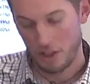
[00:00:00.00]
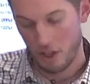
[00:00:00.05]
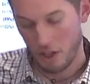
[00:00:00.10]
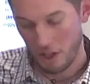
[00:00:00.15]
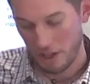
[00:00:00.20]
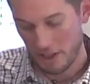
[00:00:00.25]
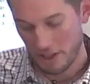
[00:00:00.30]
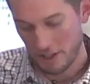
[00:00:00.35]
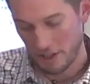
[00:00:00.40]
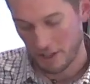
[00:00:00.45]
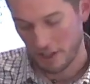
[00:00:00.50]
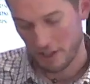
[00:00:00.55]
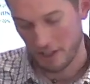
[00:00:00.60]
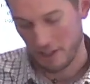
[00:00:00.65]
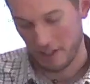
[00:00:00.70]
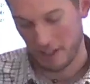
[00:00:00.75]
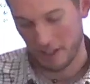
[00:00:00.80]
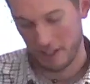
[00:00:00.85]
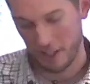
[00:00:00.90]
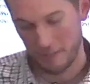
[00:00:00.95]
earlier
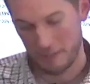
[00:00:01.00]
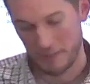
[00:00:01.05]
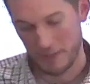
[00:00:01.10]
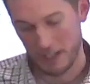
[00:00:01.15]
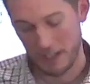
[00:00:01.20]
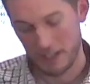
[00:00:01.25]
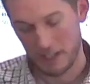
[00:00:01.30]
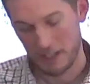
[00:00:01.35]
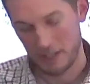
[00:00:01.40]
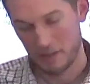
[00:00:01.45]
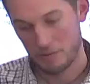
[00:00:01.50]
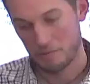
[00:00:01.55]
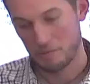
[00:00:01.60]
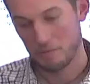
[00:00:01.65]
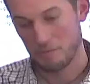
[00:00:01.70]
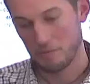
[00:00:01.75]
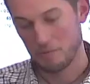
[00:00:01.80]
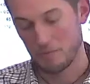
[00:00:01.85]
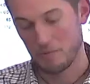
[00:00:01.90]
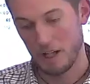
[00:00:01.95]

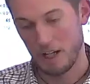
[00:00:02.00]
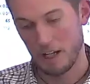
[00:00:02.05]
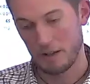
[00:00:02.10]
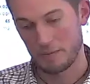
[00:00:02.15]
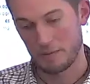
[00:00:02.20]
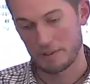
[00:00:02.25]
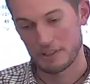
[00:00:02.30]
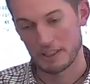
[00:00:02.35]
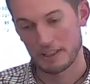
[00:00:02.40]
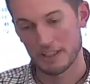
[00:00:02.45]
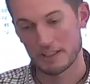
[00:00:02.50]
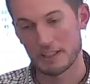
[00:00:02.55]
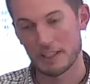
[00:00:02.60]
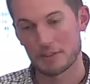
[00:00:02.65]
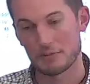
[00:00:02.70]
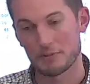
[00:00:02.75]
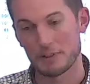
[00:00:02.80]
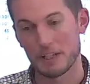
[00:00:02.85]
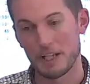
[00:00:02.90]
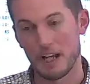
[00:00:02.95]
I presented
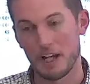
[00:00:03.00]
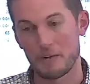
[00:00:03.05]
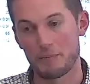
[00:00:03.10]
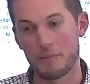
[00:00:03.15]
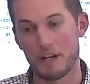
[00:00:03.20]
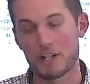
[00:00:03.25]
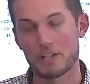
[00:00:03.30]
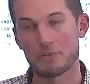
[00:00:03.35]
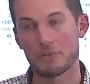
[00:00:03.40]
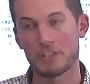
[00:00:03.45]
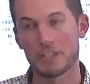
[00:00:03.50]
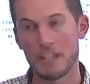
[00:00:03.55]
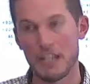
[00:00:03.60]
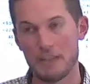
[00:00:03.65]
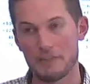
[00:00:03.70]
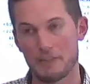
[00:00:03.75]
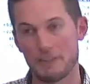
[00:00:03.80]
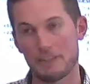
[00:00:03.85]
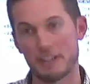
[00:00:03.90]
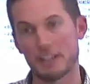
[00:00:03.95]
that we are measuring
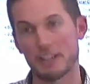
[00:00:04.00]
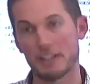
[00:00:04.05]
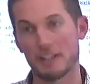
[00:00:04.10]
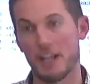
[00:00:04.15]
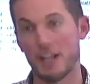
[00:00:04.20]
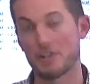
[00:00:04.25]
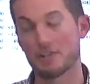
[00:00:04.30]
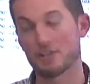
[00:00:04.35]
everything in